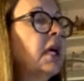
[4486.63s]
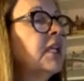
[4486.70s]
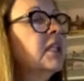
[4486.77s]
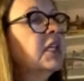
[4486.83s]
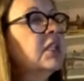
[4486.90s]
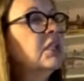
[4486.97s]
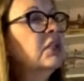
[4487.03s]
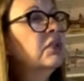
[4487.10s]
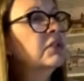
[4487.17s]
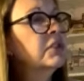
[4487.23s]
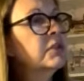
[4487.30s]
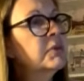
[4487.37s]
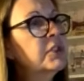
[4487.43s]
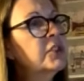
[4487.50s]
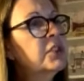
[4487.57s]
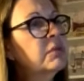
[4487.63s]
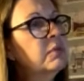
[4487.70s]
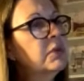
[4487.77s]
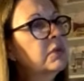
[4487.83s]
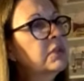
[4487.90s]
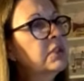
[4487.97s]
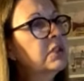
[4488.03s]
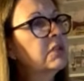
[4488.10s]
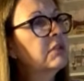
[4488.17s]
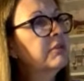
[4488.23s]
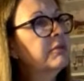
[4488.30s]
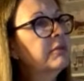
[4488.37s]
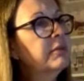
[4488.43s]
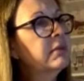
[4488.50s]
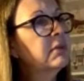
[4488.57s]
Can you not switch your water
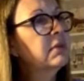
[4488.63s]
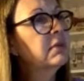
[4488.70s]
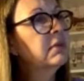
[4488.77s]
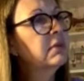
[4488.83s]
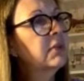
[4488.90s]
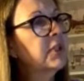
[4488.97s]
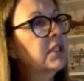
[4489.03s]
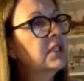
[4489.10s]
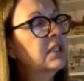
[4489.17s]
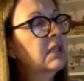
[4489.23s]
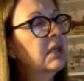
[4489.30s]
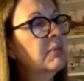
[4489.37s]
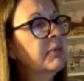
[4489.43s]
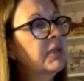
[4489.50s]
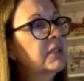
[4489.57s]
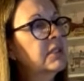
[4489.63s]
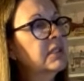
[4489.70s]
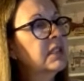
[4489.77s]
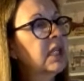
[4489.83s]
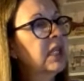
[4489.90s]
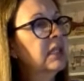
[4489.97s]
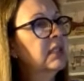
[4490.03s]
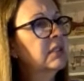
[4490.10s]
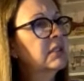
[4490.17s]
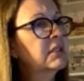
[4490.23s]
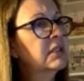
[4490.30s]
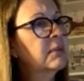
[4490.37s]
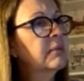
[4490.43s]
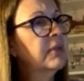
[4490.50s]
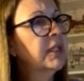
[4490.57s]
off? Or is it a burst tank or
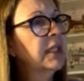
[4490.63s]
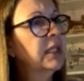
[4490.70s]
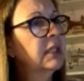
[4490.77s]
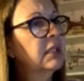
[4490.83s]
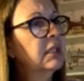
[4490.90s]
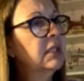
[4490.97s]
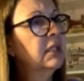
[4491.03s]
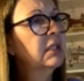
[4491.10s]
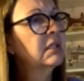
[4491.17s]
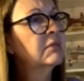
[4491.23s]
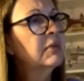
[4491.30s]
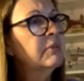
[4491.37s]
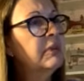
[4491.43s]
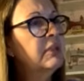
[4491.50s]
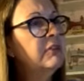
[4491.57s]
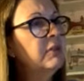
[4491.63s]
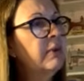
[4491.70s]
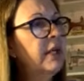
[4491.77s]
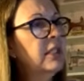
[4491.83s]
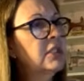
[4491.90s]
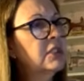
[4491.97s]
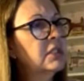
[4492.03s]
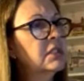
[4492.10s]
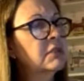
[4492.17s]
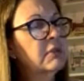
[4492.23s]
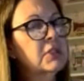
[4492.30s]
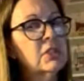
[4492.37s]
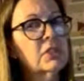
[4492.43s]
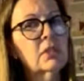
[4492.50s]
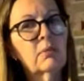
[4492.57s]
something? Because maybe if you manage to
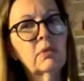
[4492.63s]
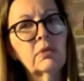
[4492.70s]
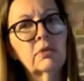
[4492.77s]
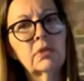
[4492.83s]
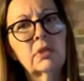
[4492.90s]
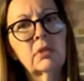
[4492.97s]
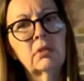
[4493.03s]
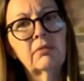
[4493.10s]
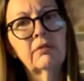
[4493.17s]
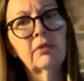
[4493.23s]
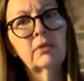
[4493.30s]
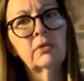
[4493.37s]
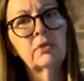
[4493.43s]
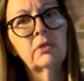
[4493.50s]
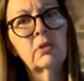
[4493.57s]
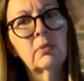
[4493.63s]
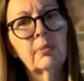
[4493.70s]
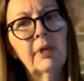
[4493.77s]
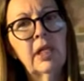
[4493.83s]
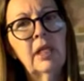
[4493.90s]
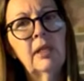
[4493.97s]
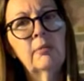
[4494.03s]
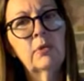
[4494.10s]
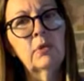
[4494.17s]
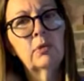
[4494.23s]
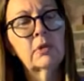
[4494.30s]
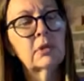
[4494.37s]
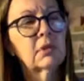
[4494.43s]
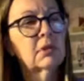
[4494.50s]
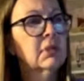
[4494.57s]
switch the water off, it'll stop any
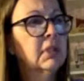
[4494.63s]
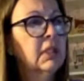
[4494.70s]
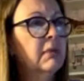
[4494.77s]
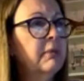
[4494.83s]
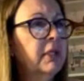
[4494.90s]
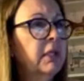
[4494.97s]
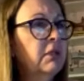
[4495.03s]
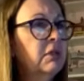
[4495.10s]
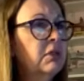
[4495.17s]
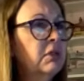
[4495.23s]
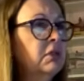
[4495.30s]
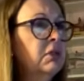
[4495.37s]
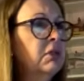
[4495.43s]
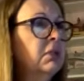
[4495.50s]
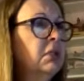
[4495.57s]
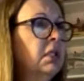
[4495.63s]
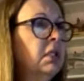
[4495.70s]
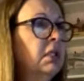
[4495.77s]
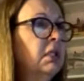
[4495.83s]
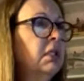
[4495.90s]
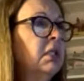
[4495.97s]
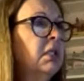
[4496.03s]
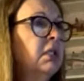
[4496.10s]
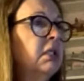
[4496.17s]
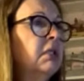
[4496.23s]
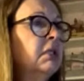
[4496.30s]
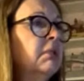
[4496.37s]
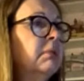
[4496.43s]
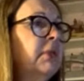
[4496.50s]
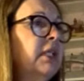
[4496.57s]
more coming through.
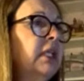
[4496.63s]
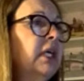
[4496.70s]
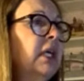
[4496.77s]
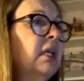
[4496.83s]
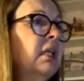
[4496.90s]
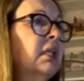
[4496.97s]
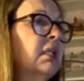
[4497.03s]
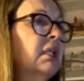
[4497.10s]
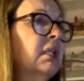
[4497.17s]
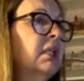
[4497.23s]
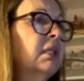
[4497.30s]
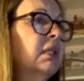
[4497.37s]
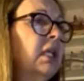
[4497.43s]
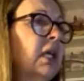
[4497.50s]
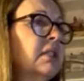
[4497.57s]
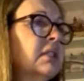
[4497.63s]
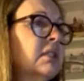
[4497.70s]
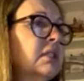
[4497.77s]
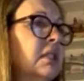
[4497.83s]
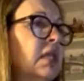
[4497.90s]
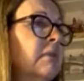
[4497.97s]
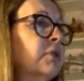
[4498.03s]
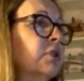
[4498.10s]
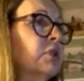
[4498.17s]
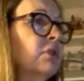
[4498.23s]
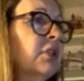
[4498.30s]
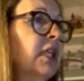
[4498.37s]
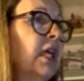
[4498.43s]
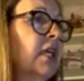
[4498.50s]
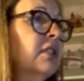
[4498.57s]
But yeah, I'm
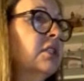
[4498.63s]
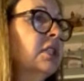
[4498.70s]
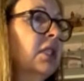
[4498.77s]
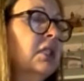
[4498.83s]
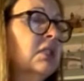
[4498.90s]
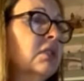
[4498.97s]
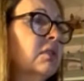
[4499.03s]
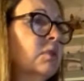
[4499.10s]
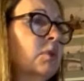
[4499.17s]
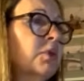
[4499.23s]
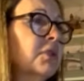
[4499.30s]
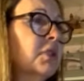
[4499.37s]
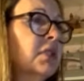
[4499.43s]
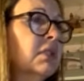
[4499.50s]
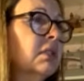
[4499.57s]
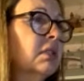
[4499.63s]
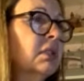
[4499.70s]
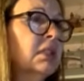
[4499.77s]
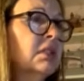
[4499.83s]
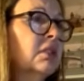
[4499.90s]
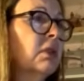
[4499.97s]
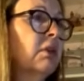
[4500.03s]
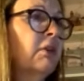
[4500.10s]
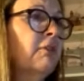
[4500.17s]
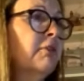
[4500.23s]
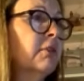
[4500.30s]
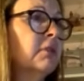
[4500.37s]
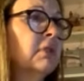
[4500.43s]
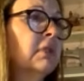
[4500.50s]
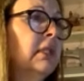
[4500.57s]
sorry, Andrea, because water is
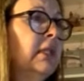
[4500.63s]
awful.